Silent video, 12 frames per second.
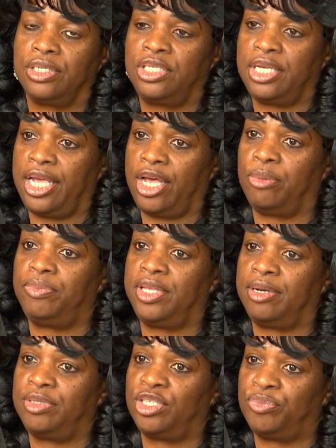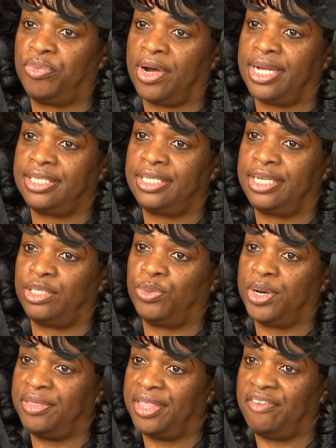to help them to process
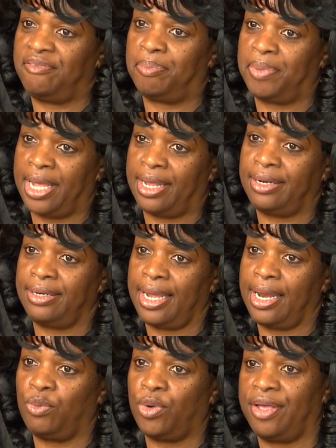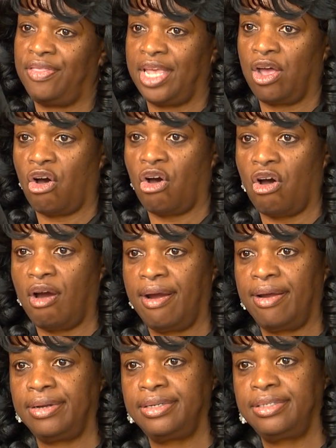where they've been and where they are.